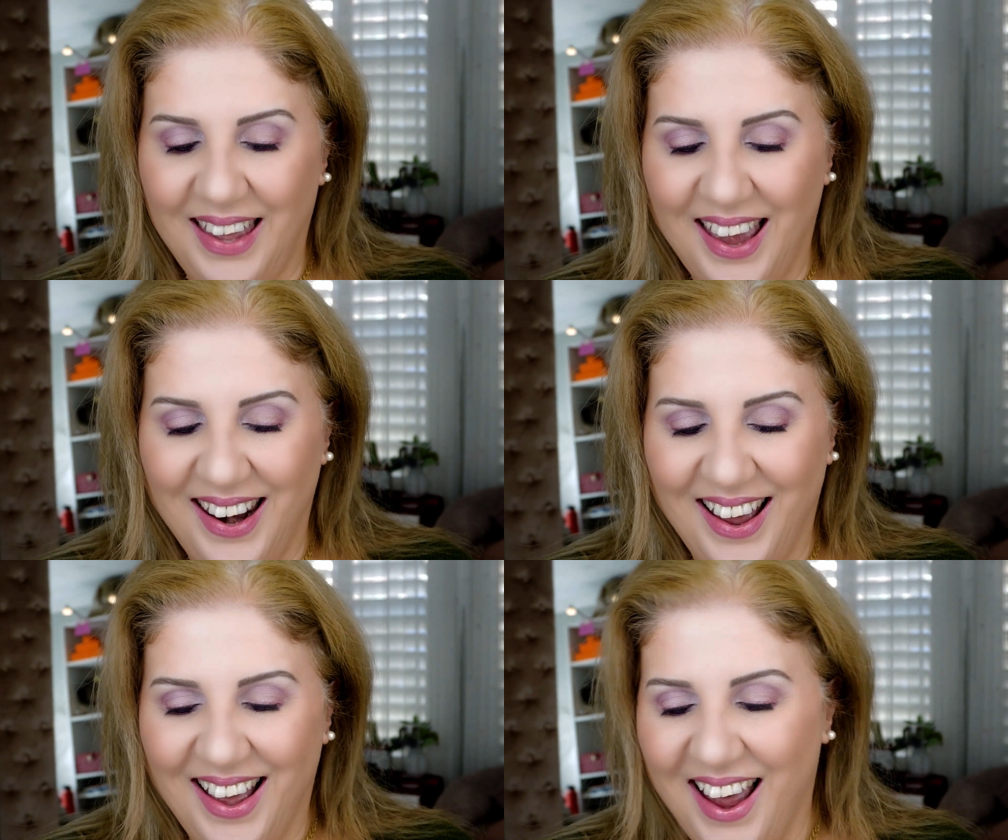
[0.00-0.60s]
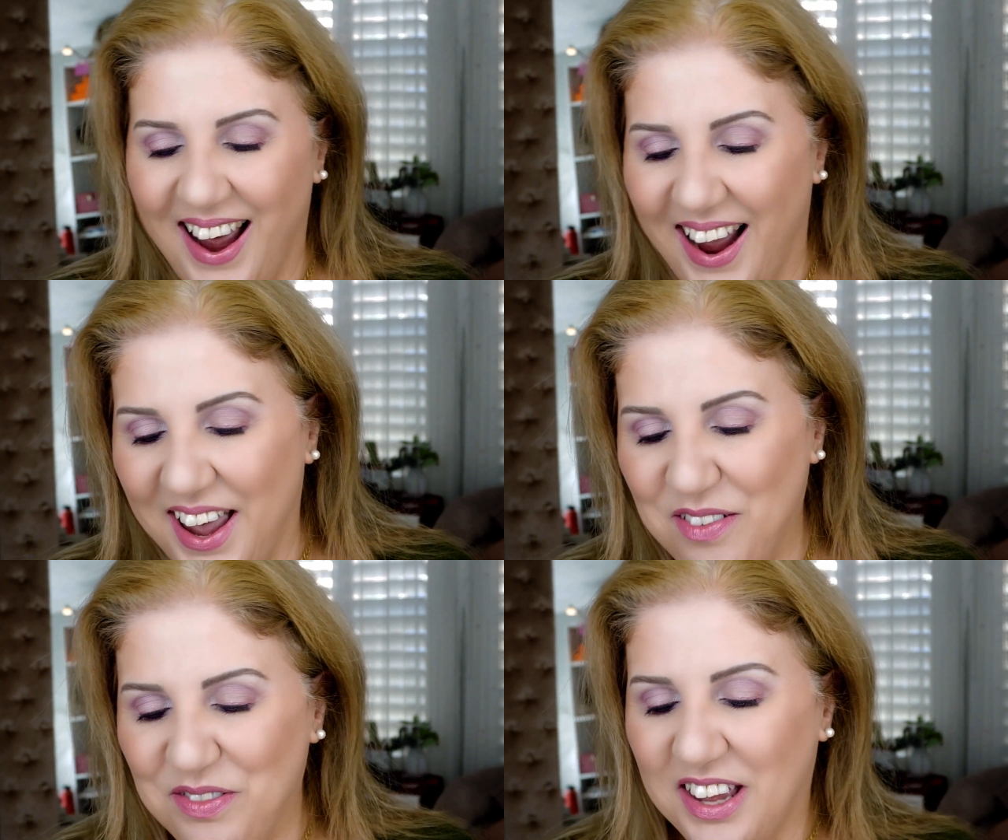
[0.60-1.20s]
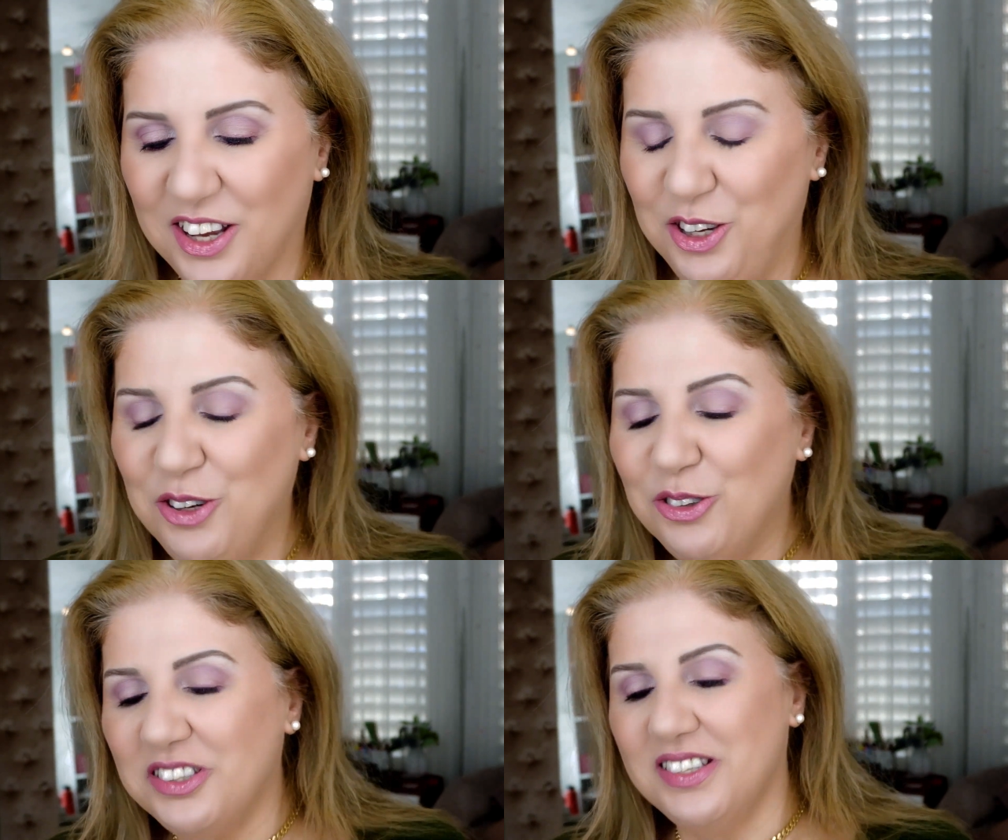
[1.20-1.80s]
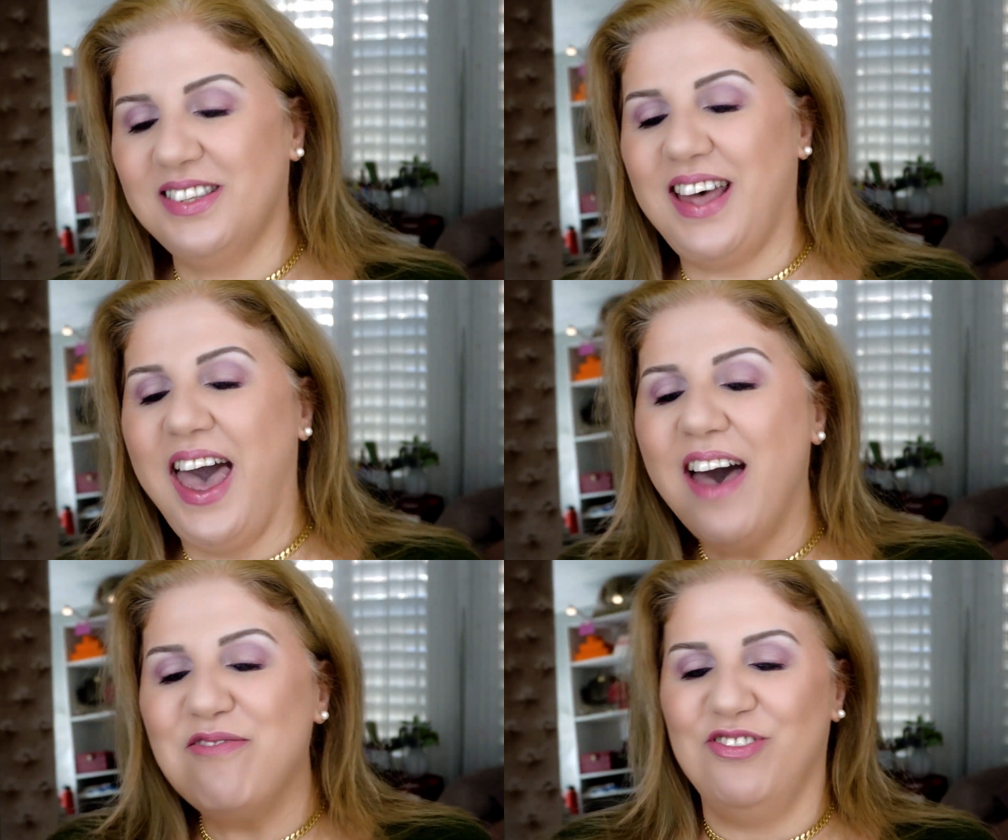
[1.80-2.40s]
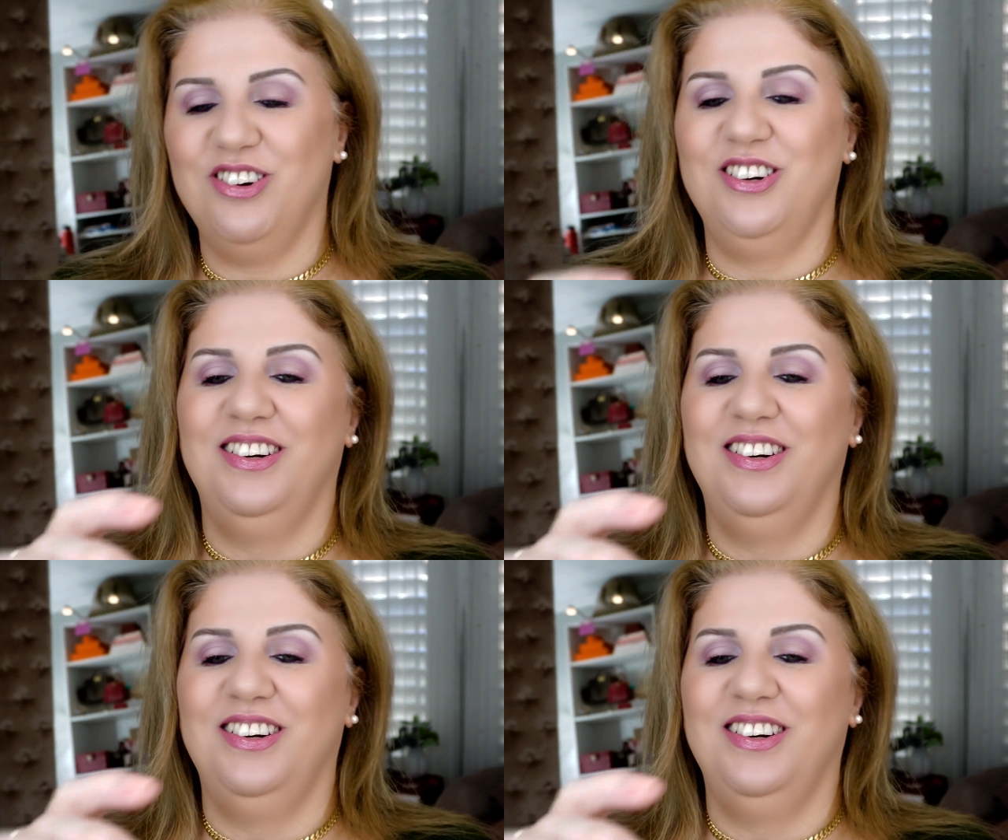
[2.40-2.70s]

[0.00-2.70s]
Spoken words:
then have the cutest ever.